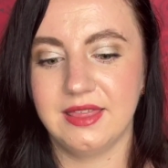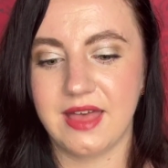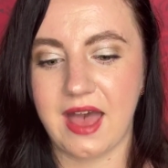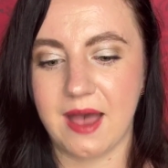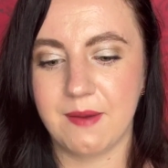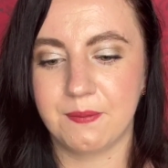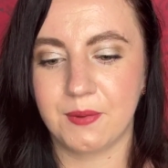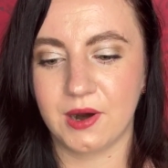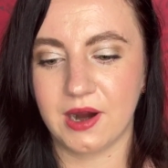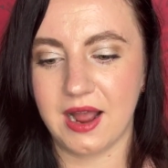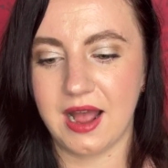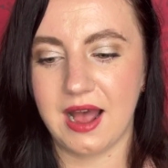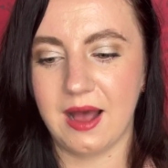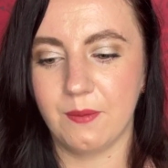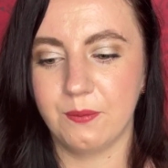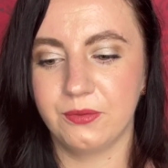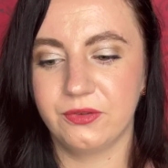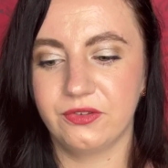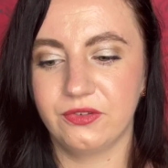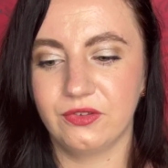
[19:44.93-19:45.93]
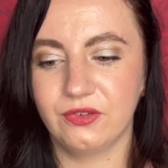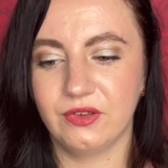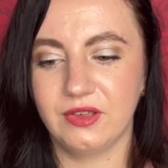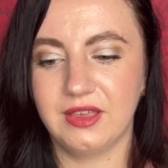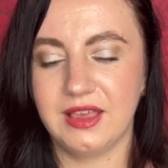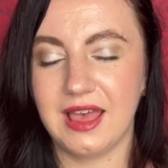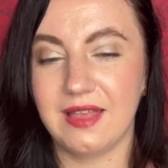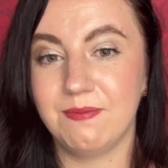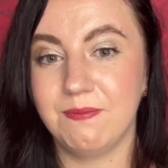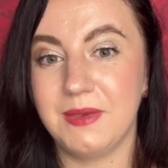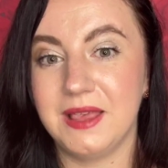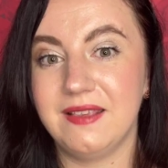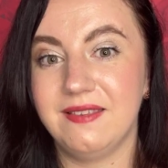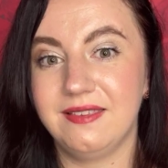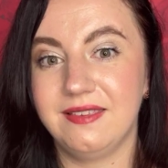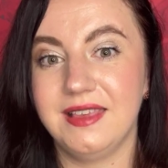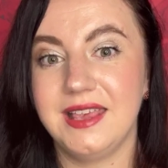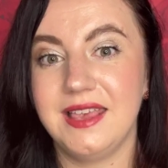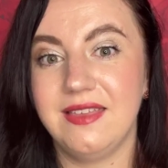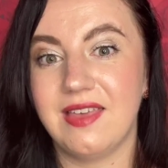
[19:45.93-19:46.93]
that perhaps can be
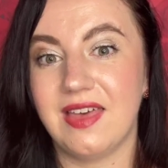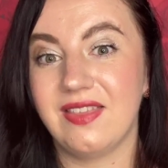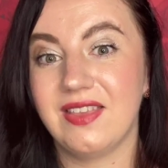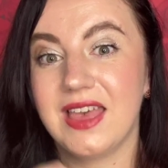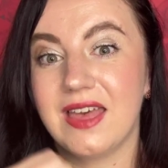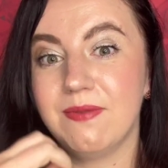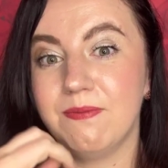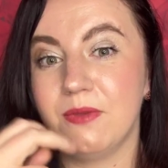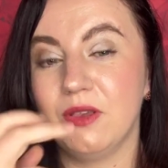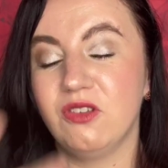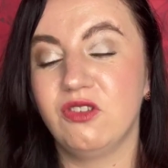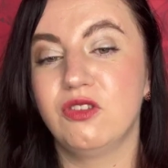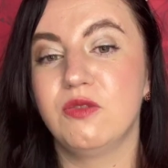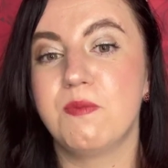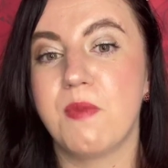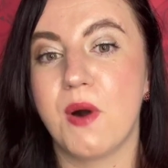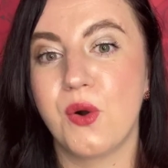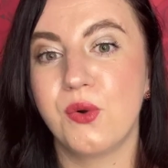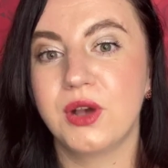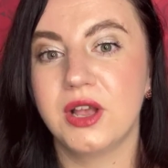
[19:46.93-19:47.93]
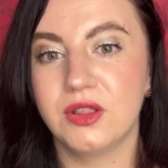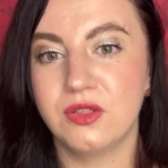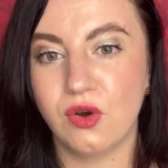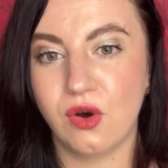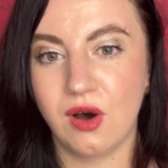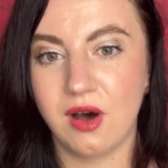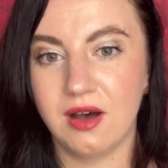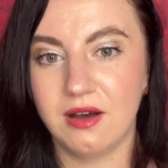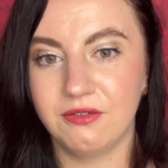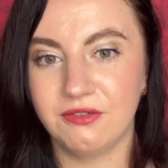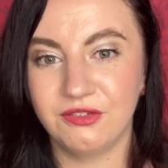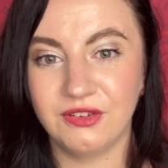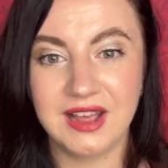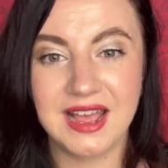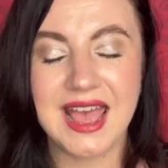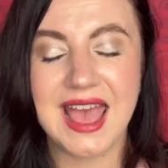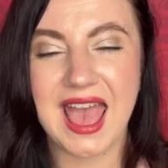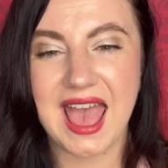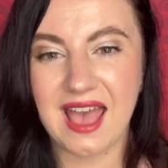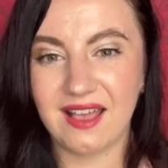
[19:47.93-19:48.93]
seen and can be spoken of
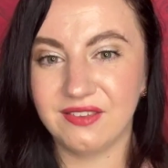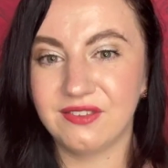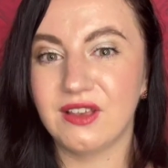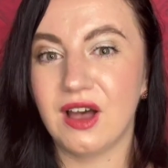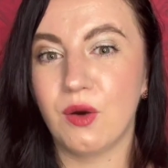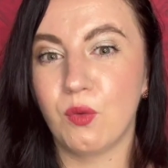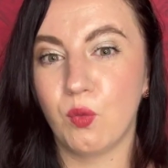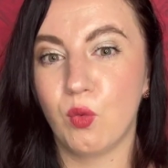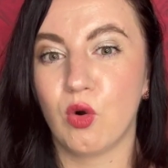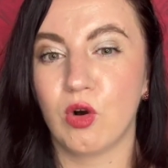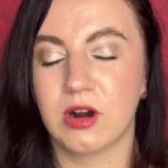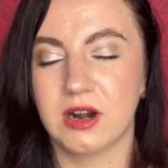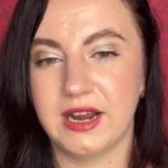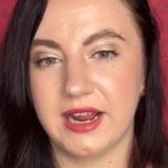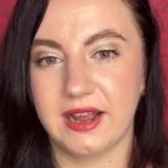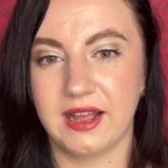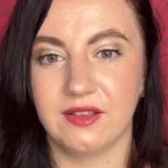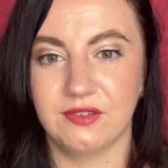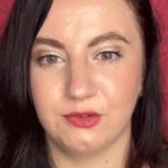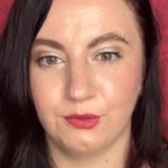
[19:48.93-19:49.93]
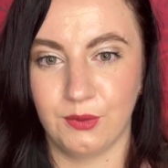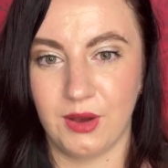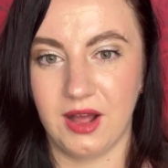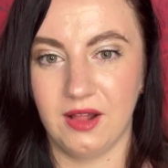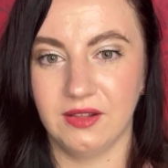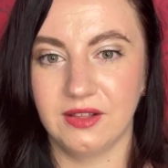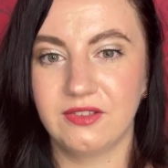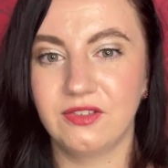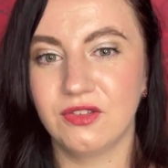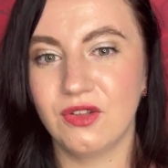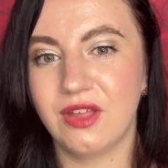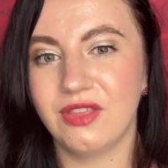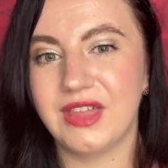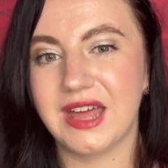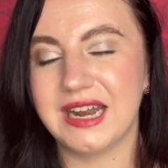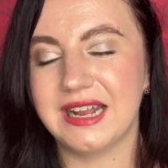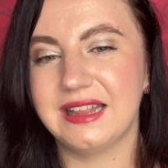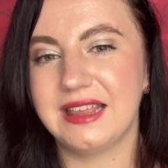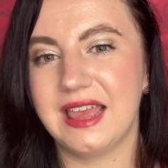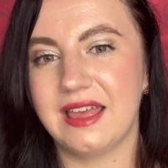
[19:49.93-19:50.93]
as a warning as well. It's
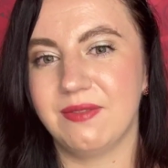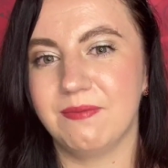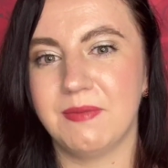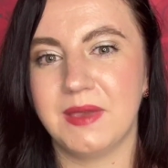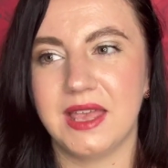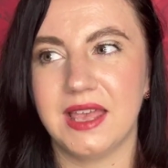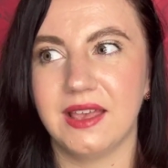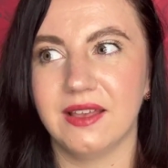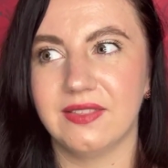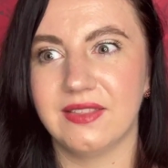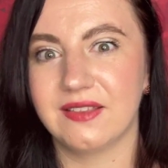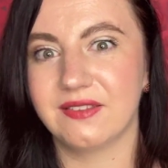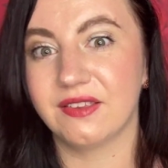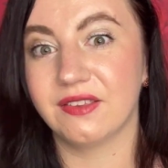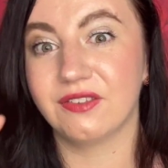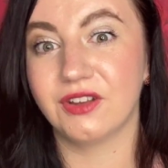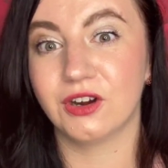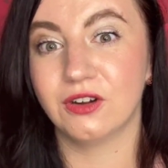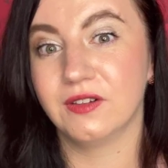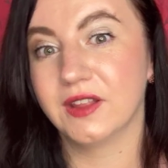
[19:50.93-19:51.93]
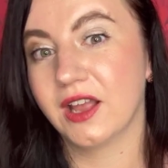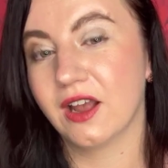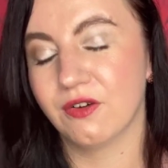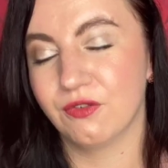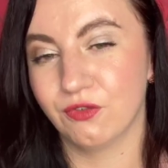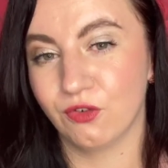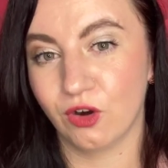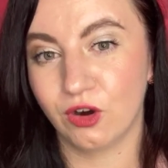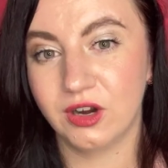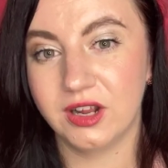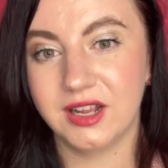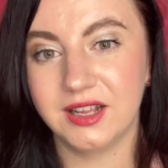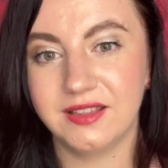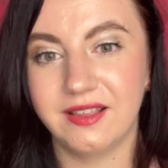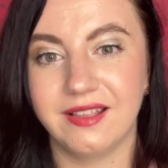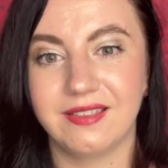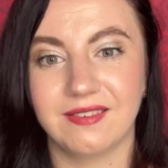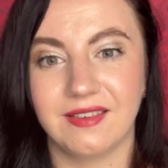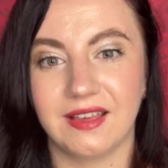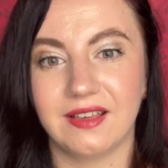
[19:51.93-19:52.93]
not that it can be necessarily
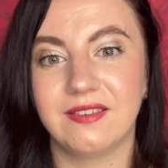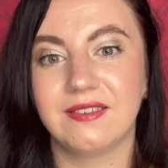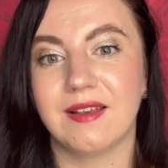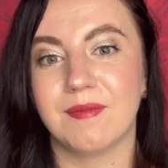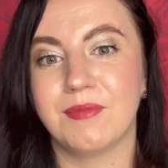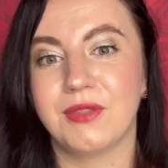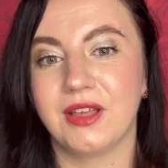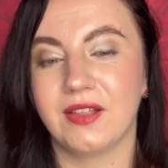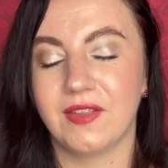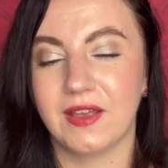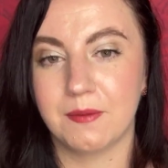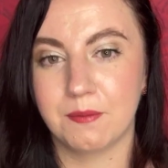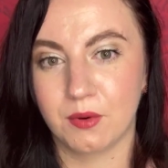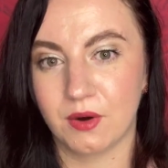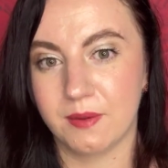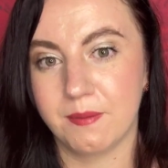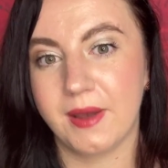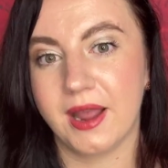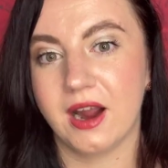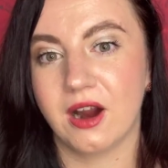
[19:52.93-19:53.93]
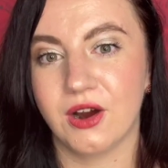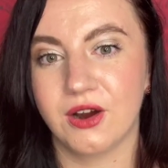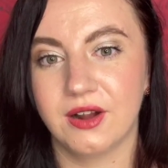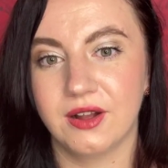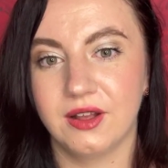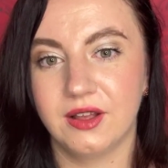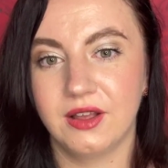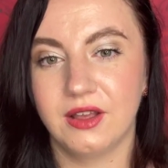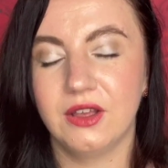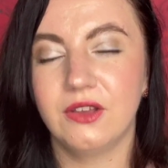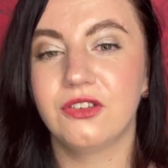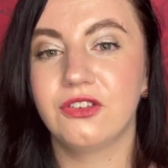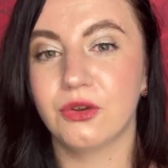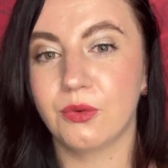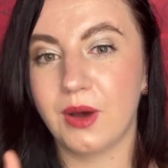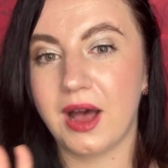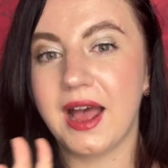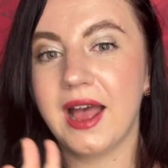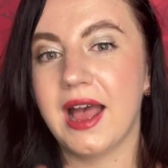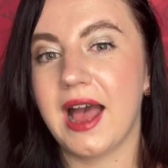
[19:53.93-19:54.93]
averted. It's something prepare.
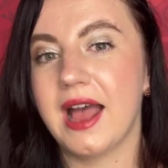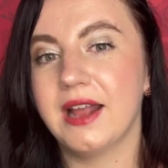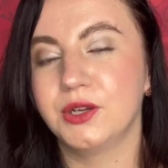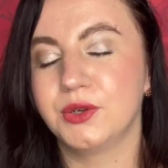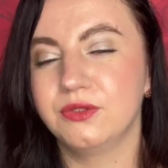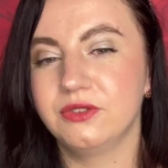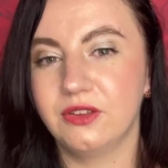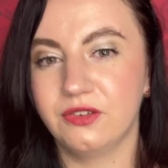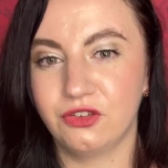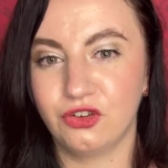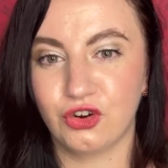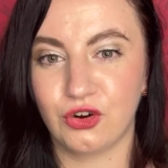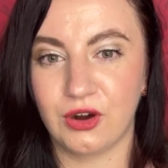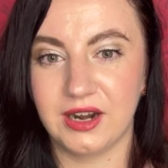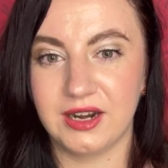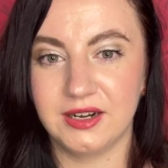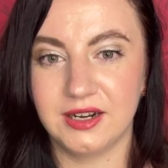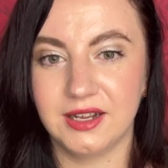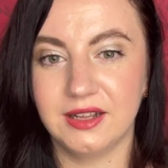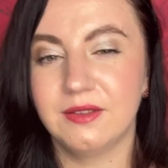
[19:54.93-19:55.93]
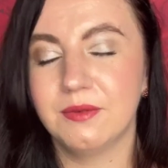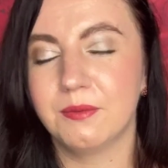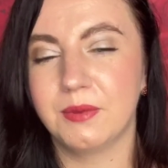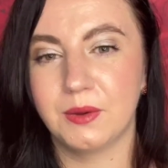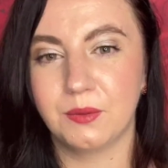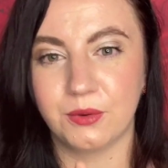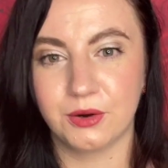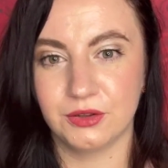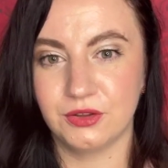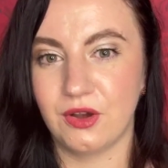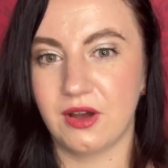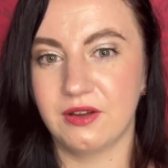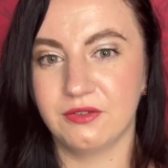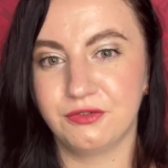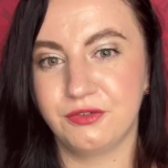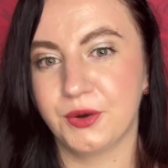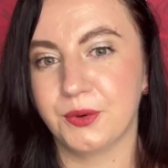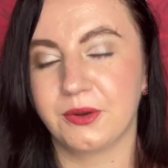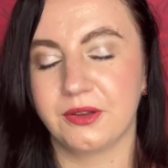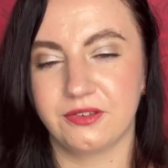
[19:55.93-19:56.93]
So I don't discredit it, but we're
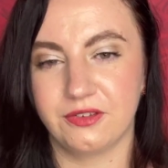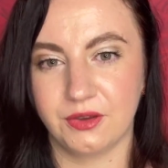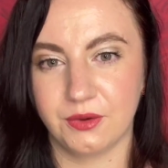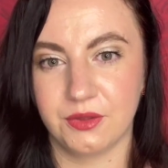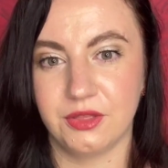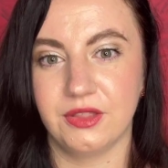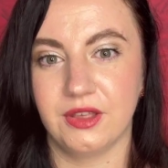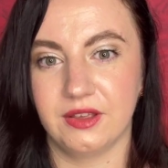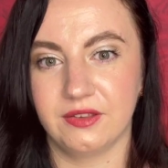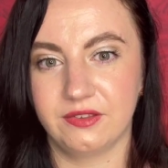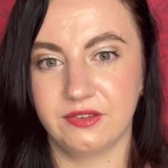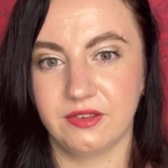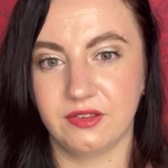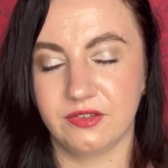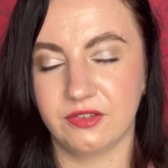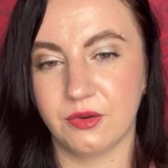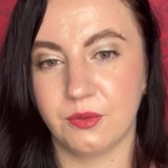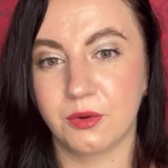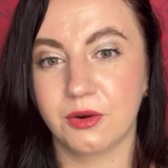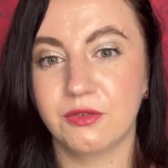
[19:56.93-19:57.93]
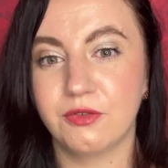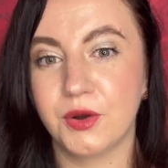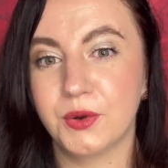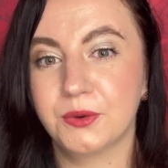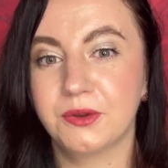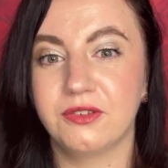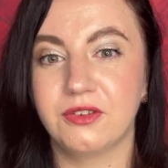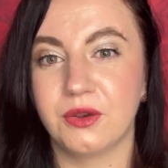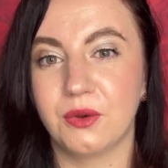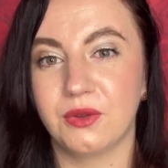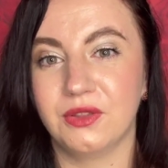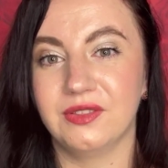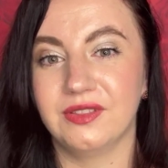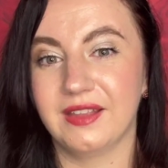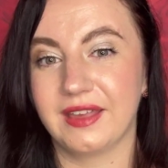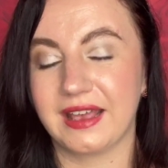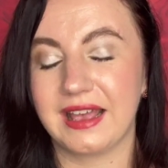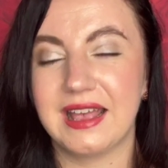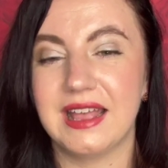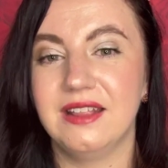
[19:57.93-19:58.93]
not focusing on this. So we're focusing
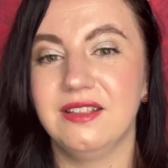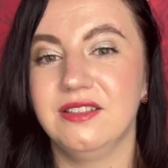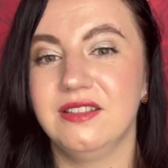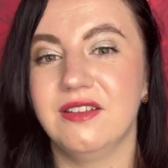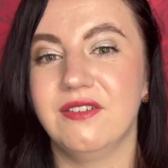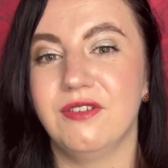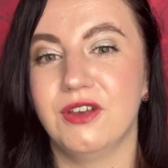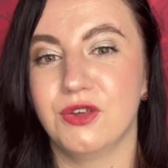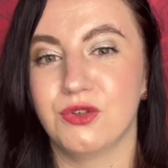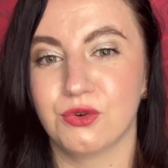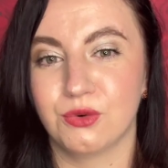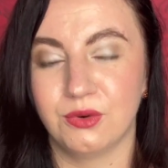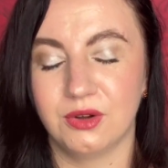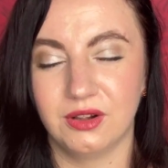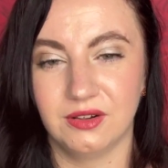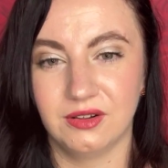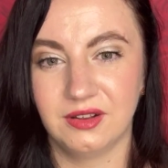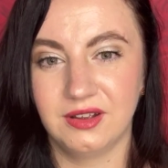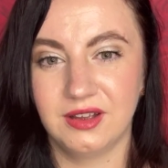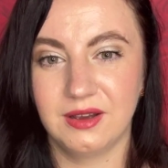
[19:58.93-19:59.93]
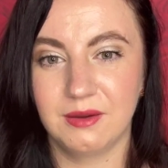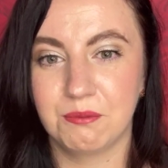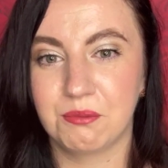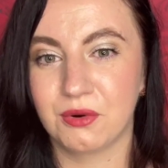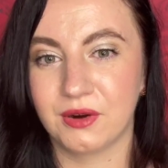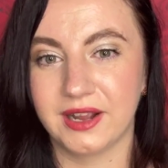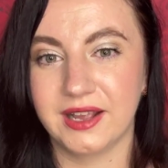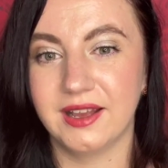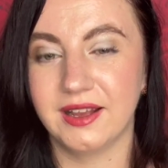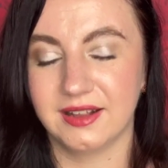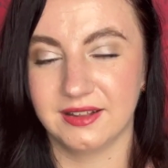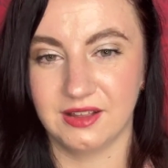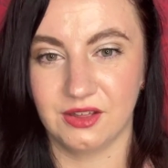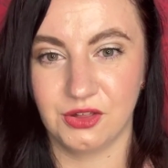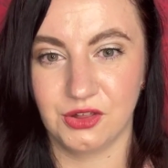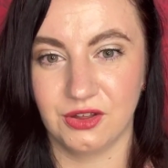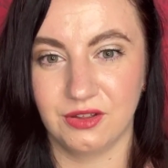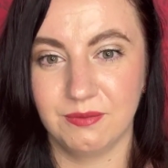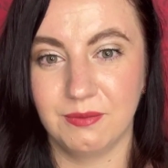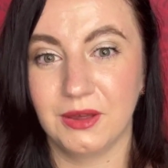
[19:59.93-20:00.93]
on individual
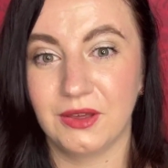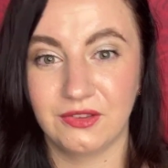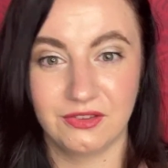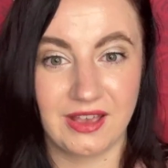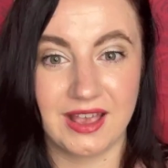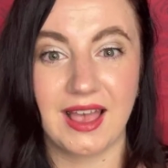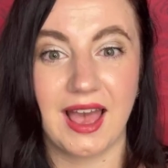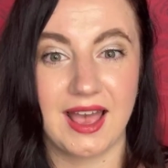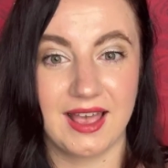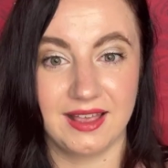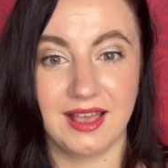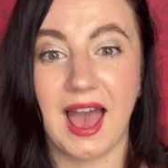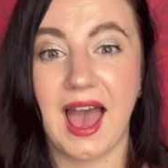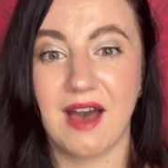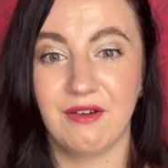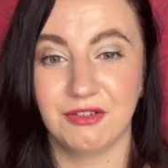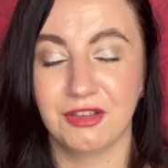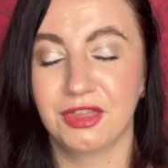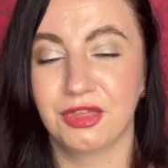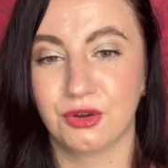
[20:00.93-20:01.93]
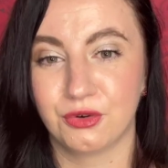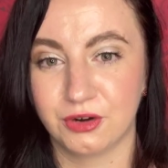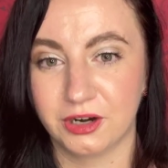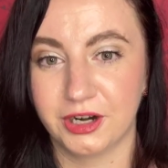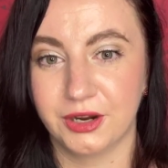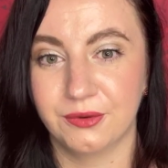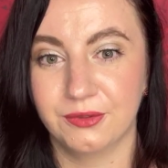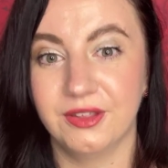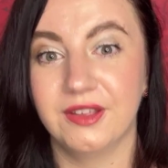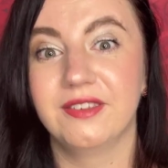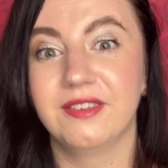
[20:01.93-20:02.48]
precognition because I have authority